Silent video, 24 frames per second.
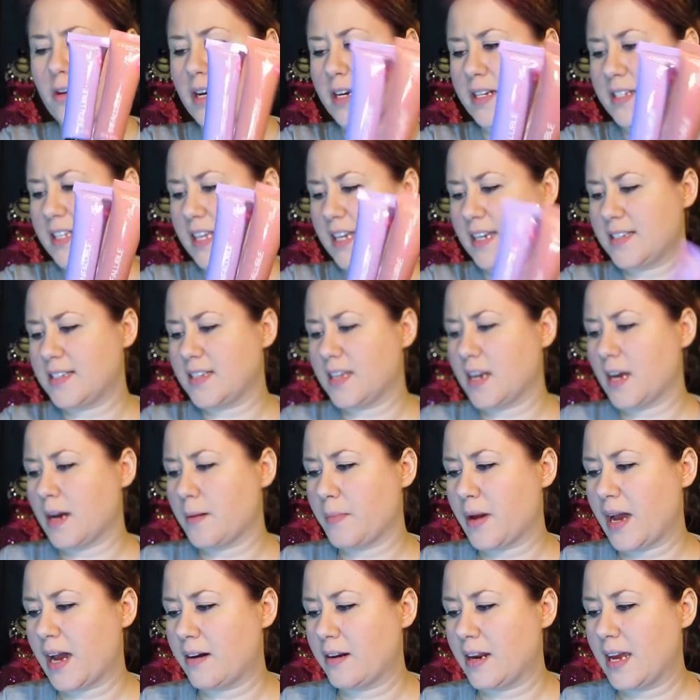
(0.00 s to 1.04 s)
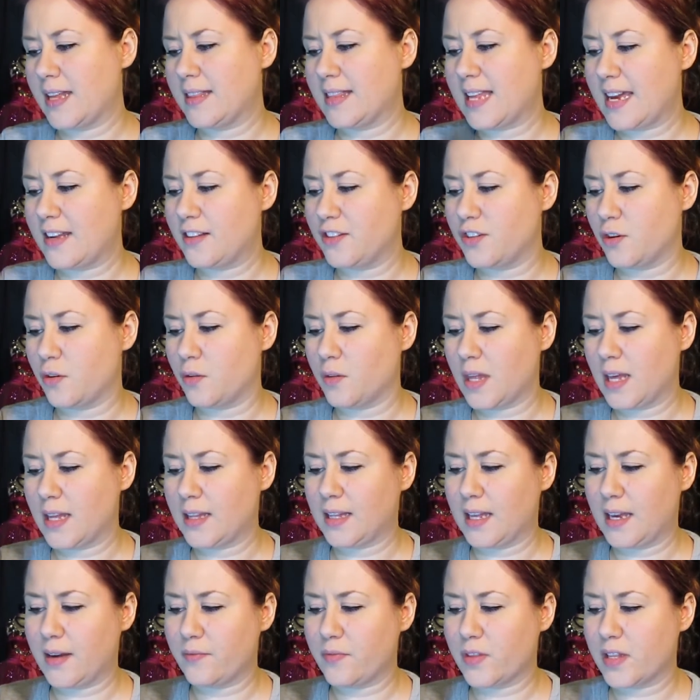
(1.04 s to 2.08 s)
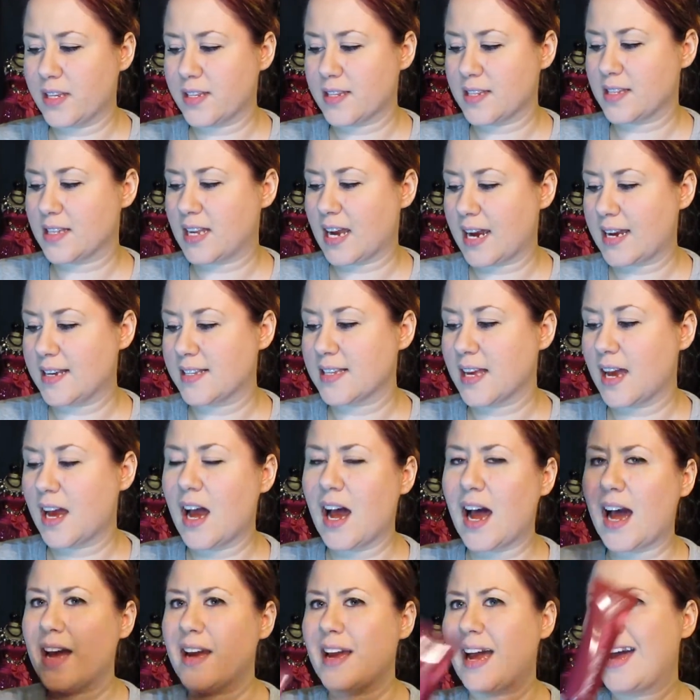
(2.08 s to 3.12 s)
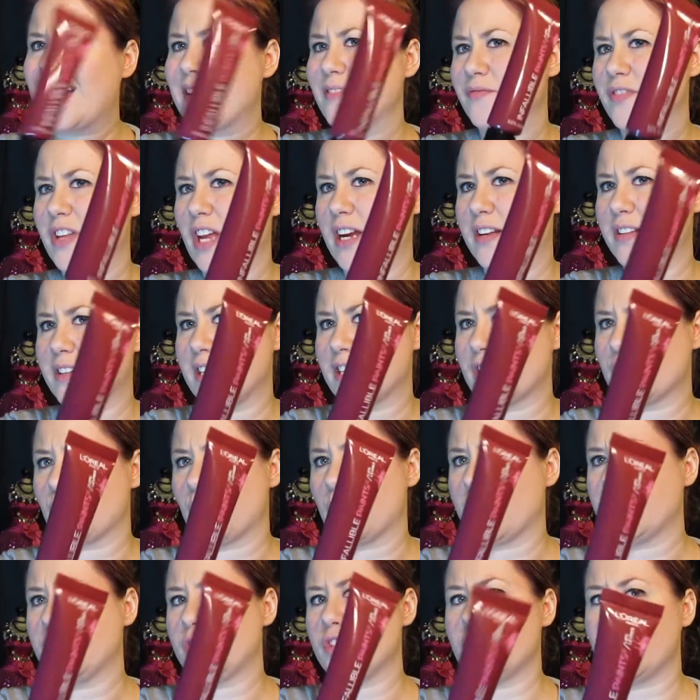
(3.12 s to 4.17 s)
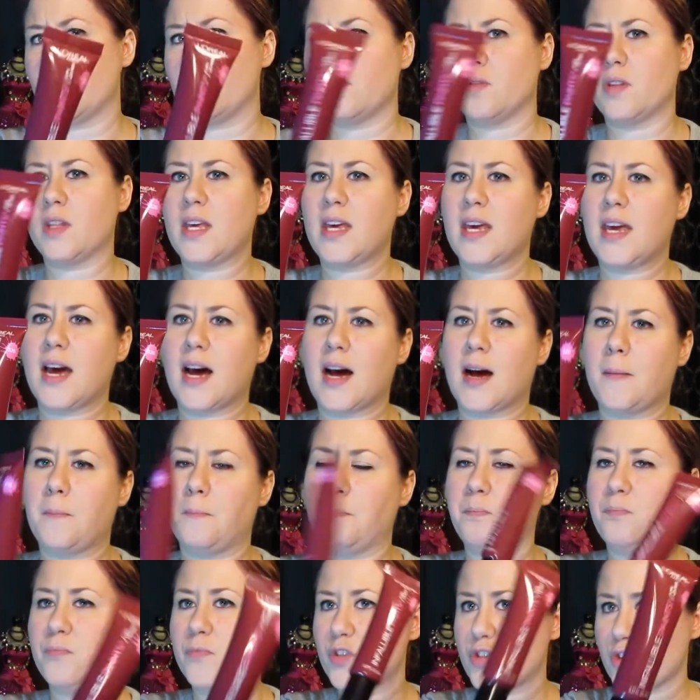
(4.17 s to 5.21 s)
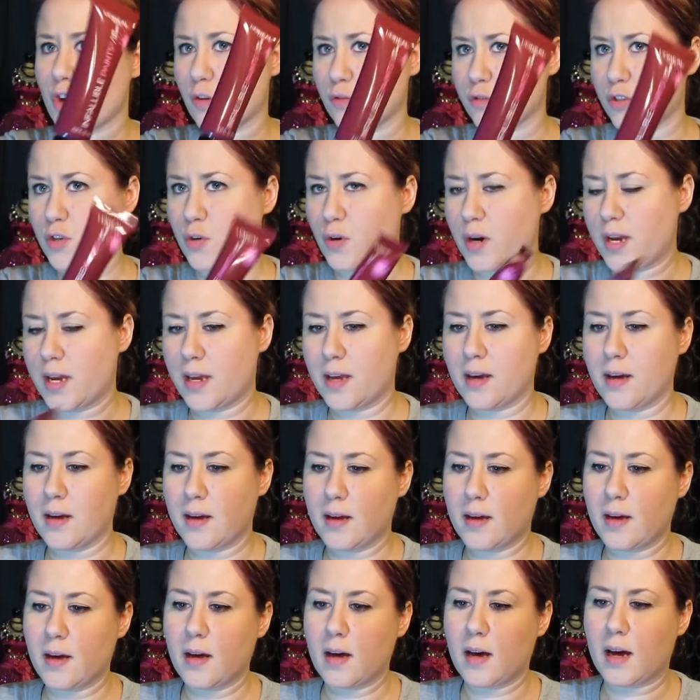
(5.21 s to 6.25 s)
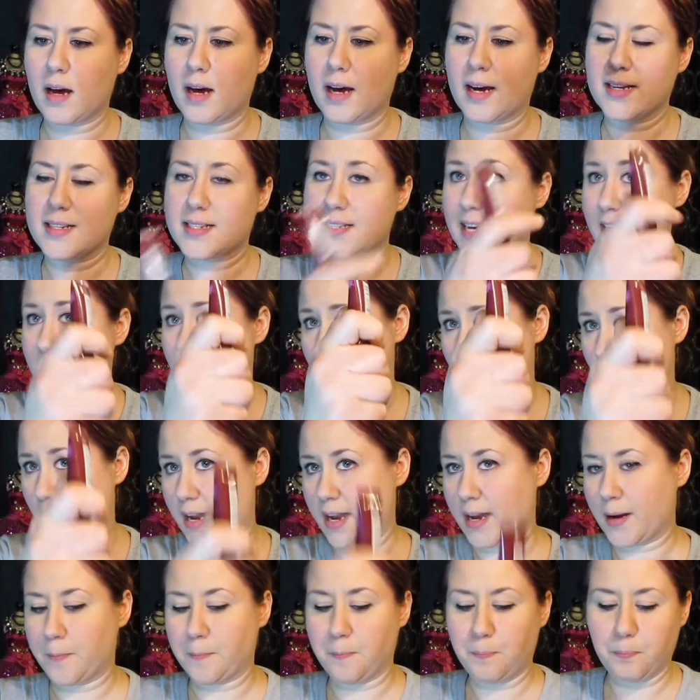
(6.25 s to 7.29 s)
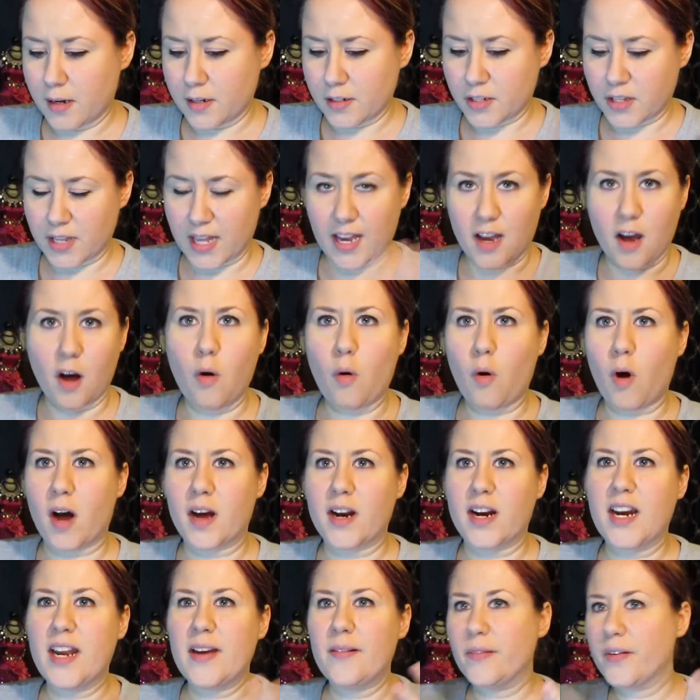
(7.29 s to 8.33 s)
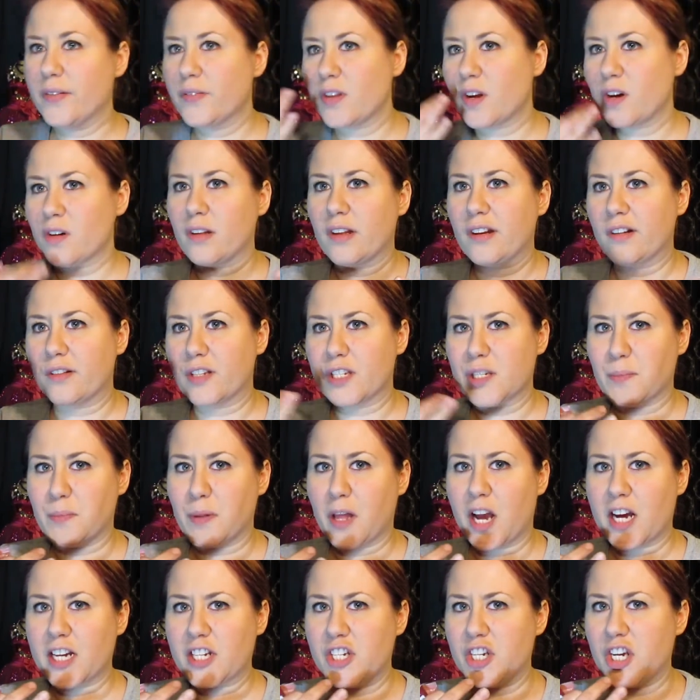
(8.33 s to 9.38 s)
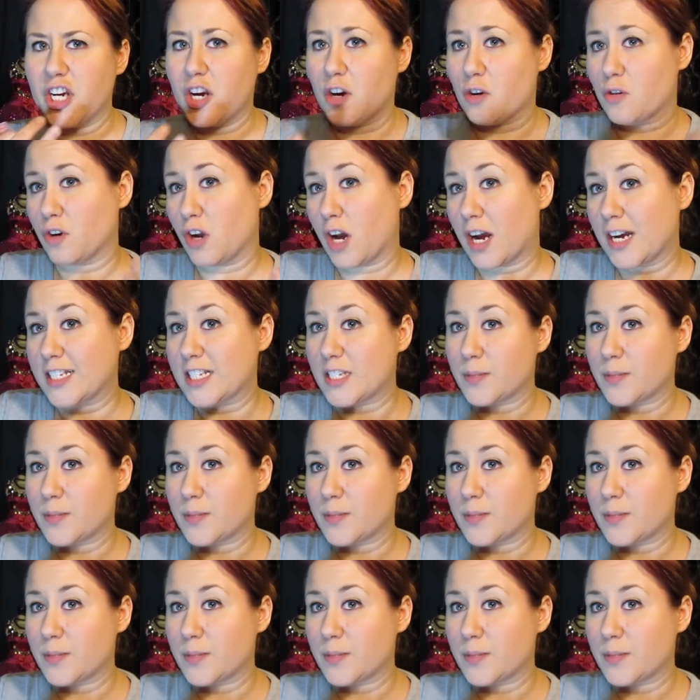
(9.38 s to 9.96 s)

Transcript: a decent amount, and they do, they leave this nice, I, I've done this one too, the um, sultry uh, sangria. So they go on, and even if they're a little splotchy or not